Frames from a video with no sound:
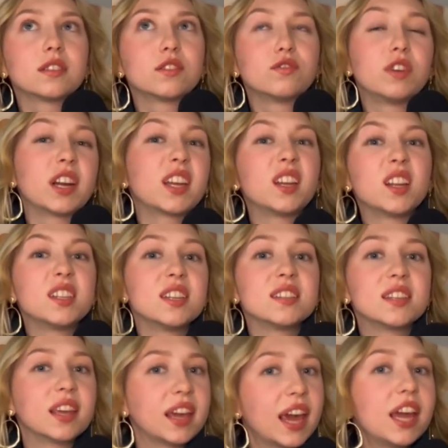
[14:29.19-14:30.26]
regular
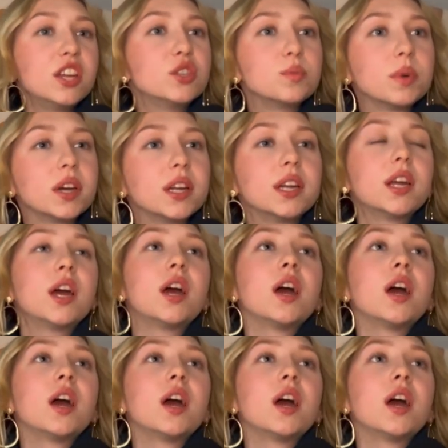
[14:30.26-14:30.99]
disengagement